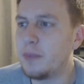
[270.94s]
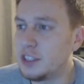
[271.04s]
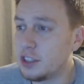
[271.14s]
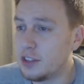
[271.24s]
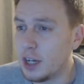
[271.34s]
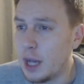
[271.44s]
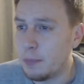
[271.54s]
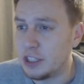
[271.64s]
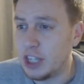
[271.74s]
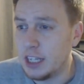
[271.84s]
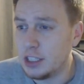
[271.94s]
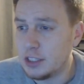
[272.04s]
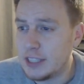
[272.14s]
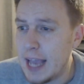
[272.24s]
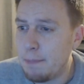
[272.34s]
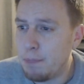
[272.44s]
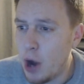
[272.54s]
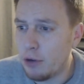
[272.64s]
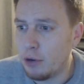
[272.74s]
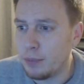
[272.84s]
We've made just a couple of changes. Sam
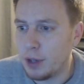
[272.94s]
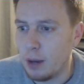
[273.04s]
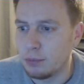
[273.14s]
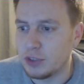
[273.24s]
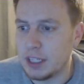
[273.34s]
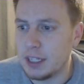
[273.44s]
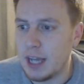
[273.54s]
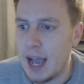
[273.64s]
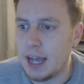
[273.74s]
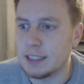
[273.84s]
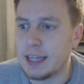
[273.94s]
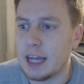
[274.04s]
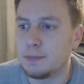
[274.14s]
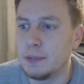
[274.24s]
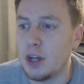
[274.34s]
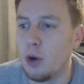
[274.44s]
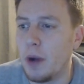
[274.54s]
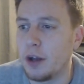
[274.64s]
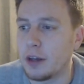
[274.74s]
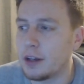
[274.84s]
Byram comes in and Kasper
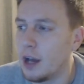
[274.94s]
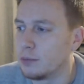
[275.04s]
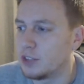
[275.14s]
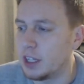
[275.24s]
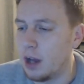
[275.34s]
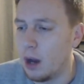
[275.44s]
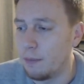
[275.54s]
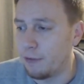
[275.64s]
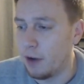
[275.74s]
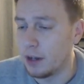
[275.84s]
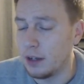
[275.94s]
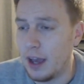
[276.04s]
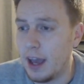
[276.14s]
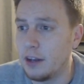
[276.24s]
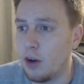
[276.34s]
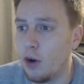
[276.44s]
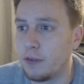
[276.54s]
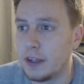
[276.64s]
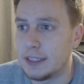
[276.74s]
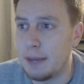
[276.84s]
Dolberg comes in up front ahead
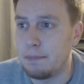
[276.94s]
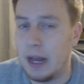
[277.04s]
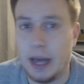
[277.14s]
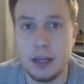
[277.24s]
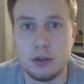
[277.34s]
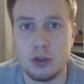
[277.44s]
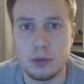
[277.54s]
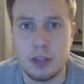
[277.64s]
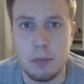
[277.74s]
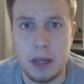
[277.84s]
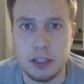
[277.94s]
of Dembele, who drops to the